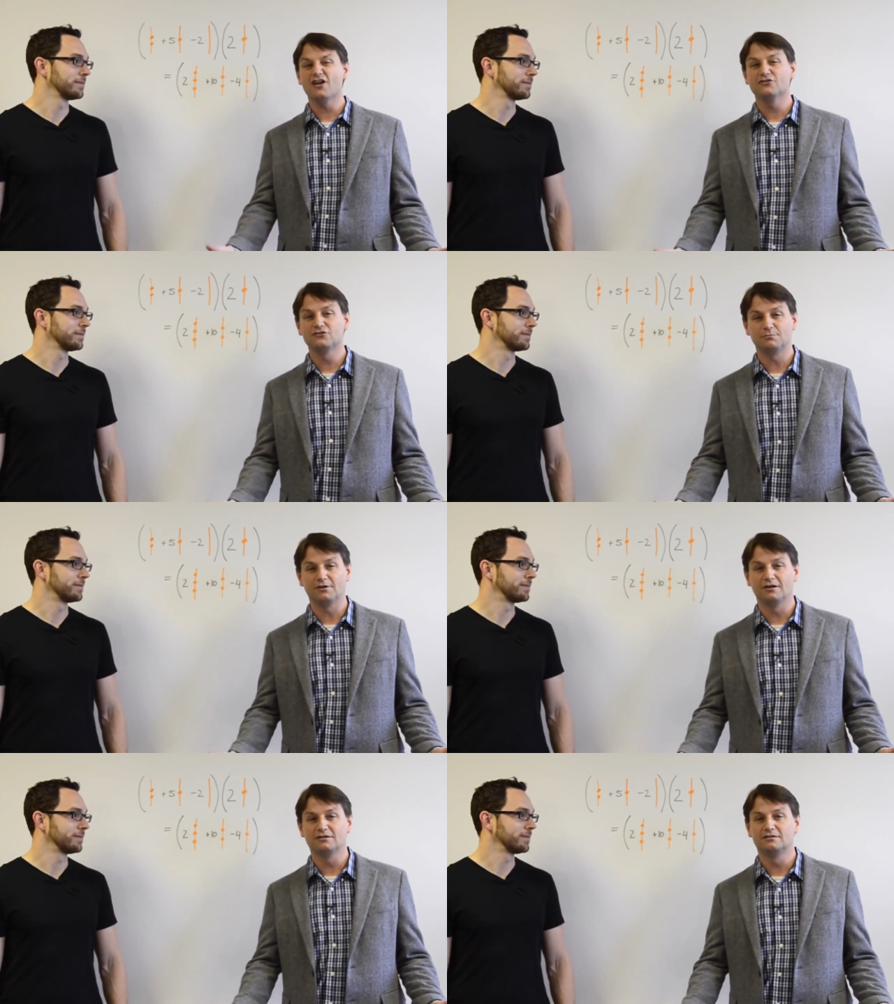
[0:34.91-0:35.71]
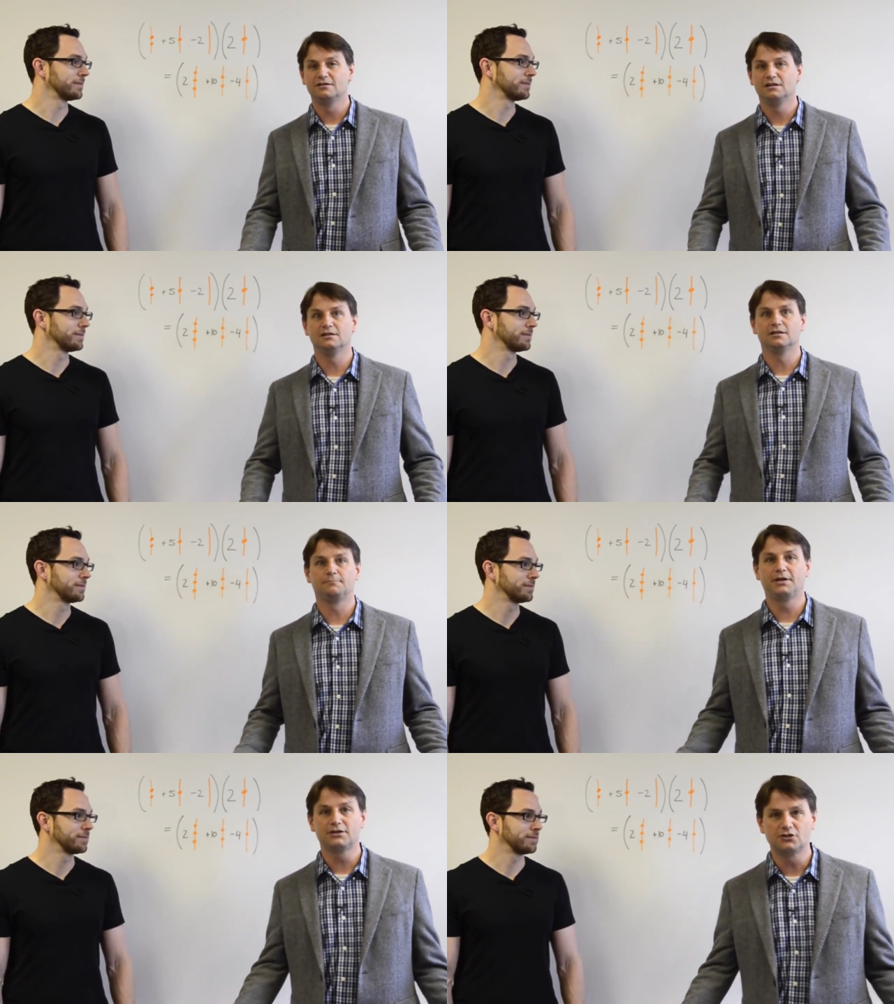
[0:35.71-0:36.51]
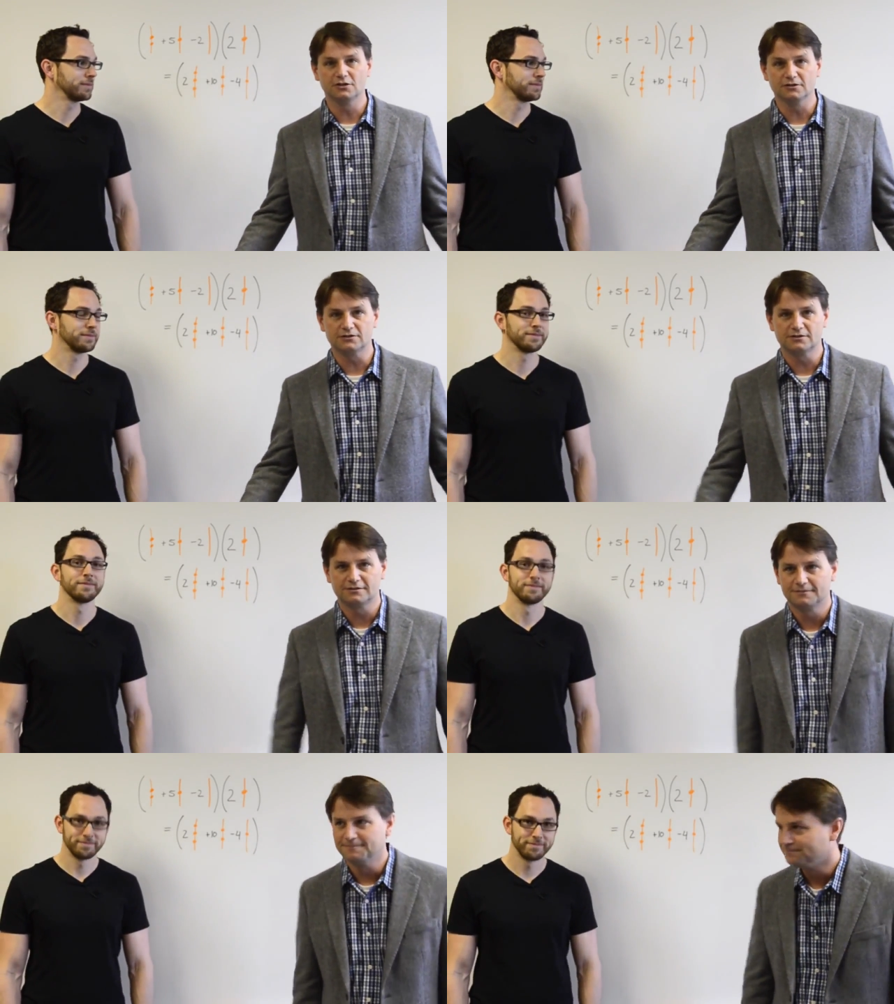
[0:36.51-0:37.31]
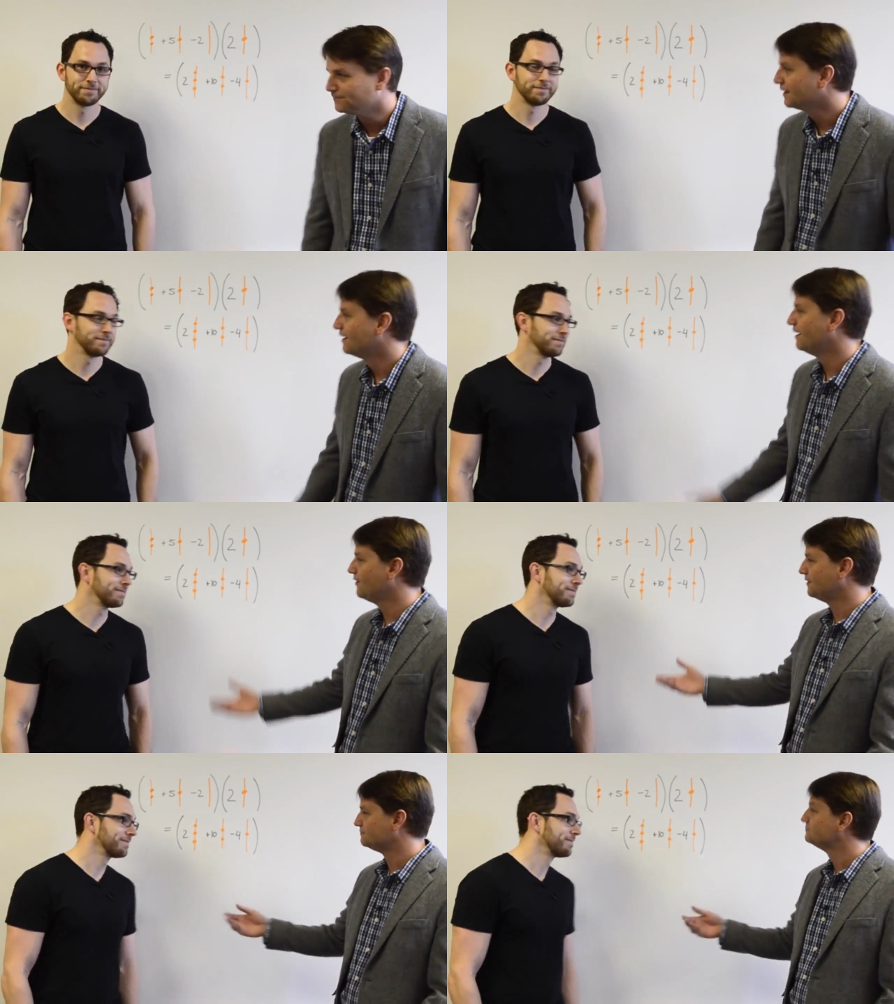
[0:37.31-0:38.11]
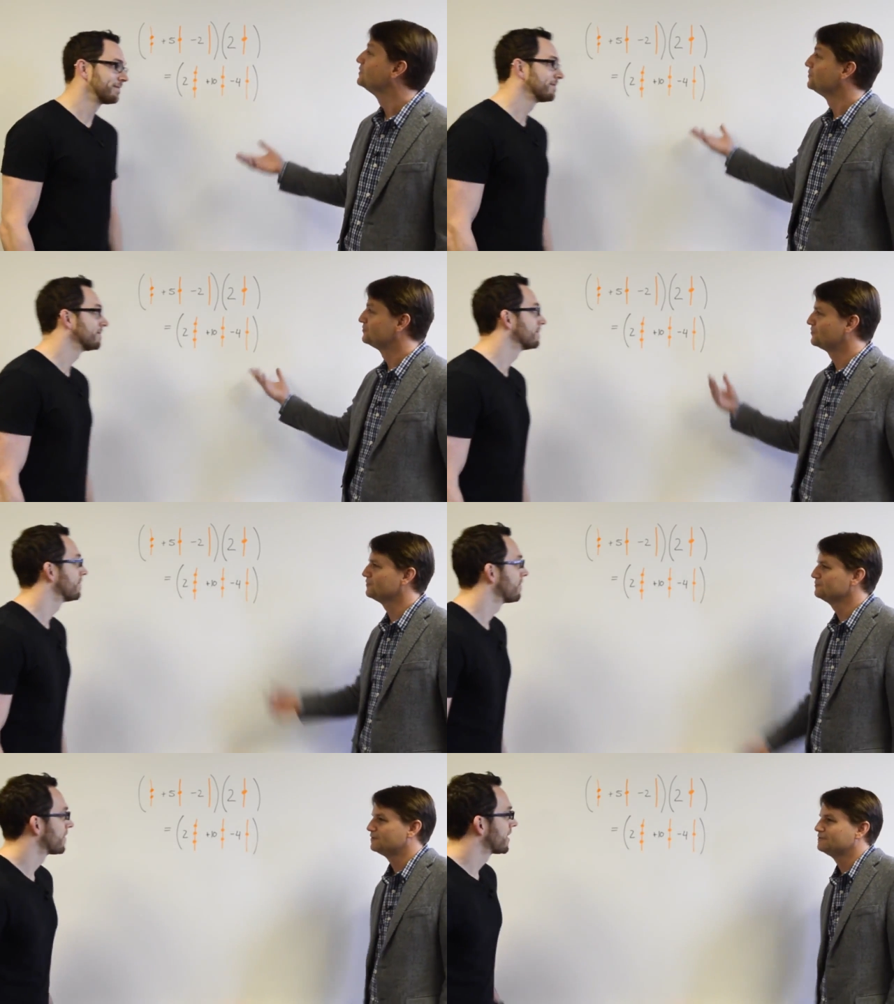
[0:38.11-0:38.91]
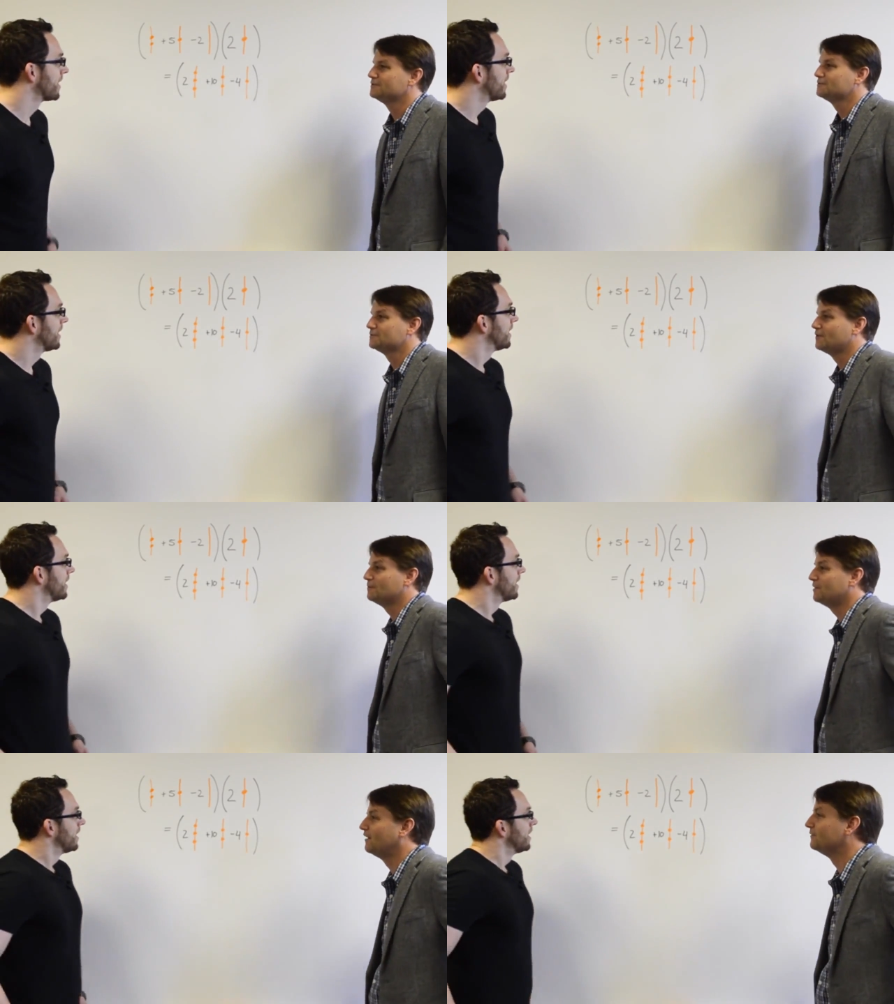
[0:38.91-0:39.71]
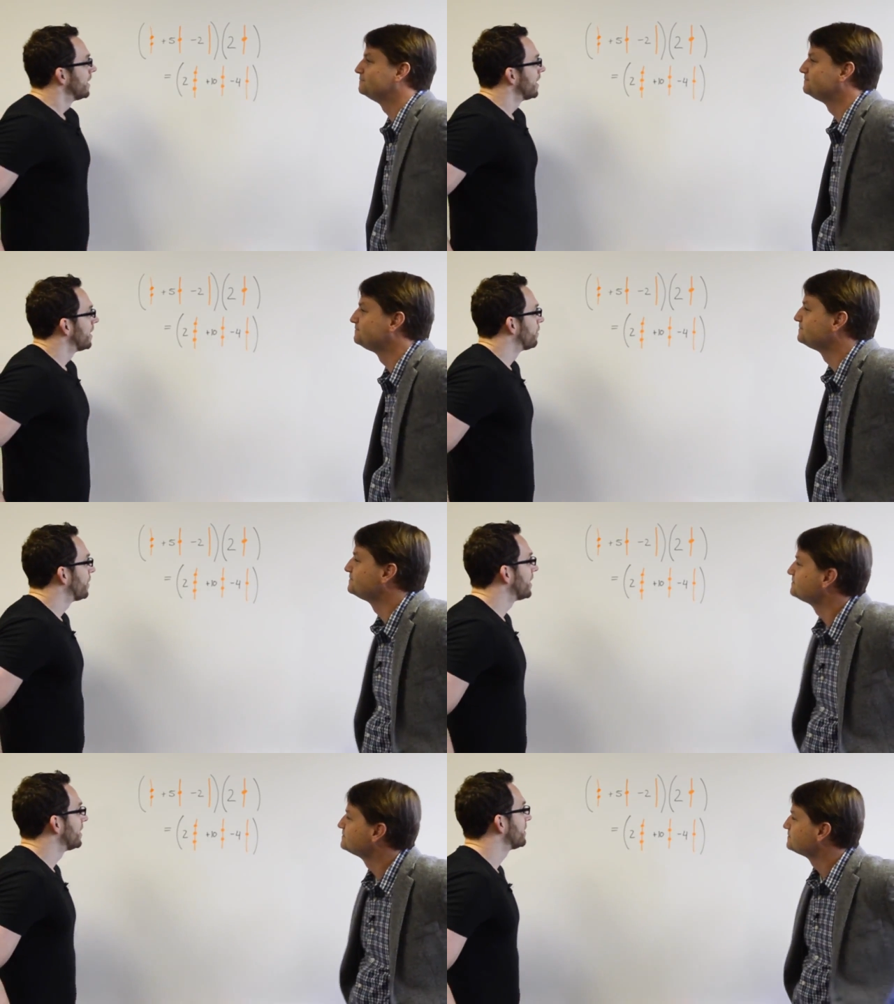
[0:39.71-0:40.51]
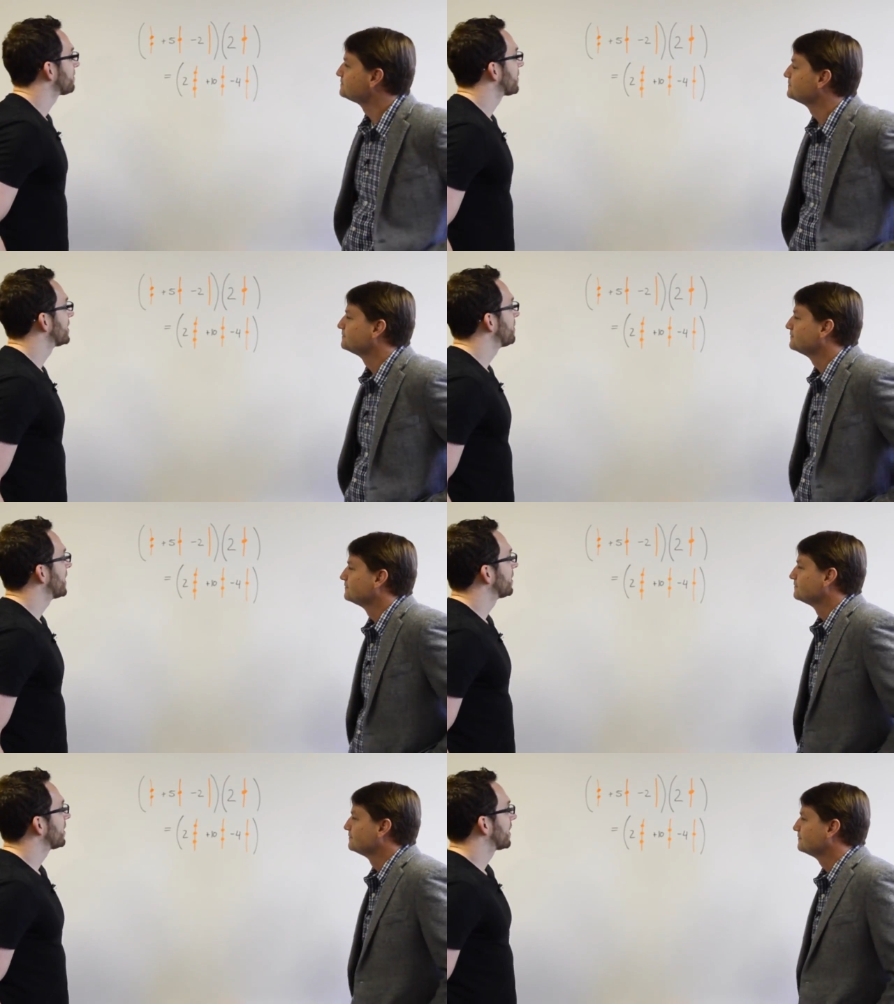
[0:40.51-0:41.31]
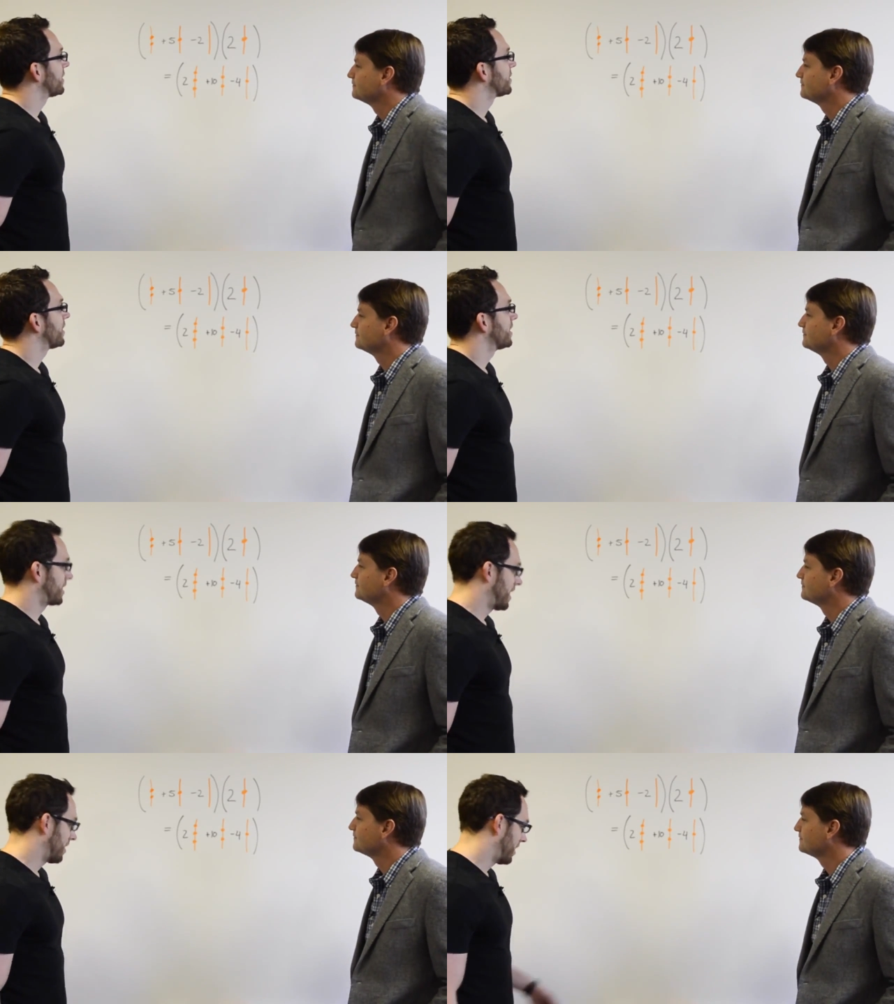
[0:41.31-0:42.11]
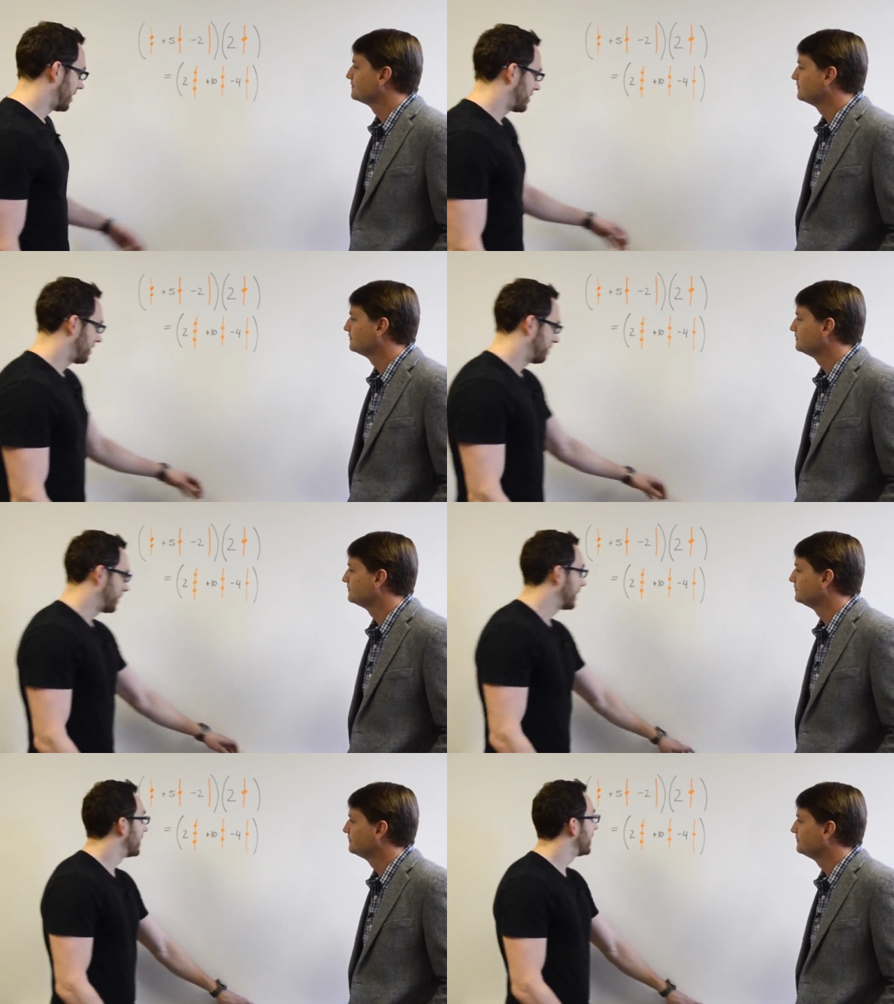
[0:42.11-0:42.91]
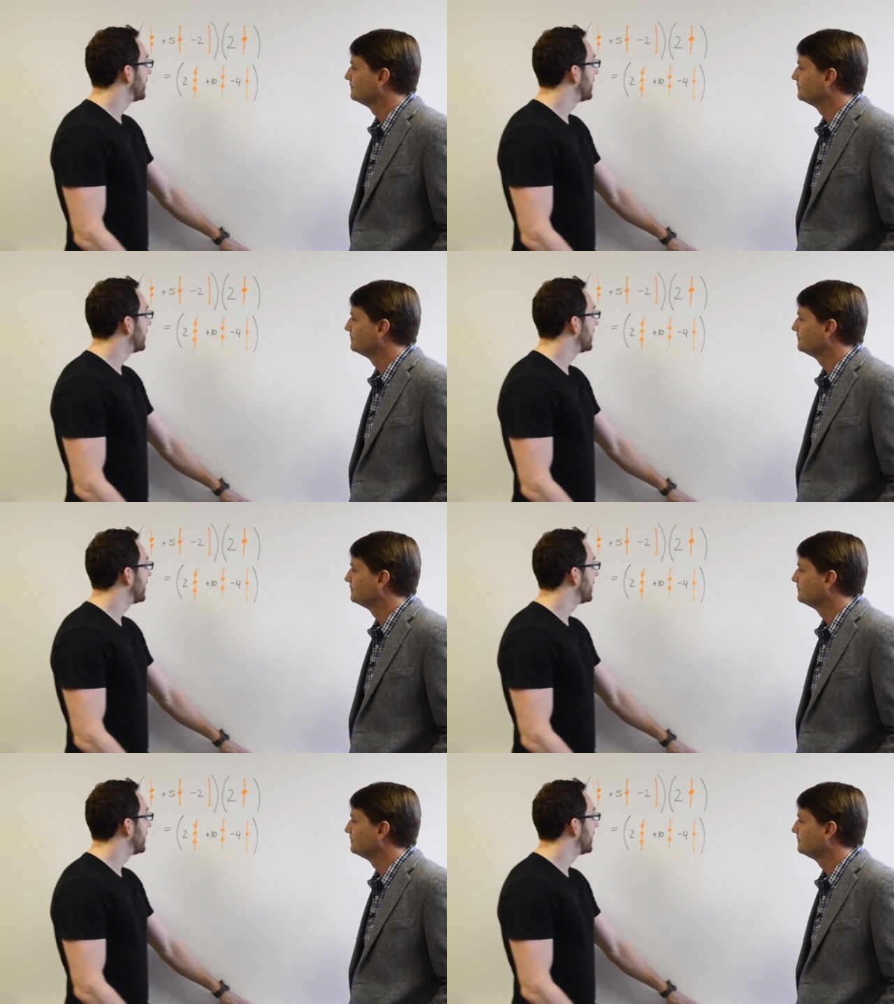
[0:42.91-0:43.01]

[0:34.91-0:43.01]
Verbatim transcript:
Speaker 1: algebra into pictures. Aaron, show us what this was all about.
Speaker 2: Well, this may look like a strange calculation, but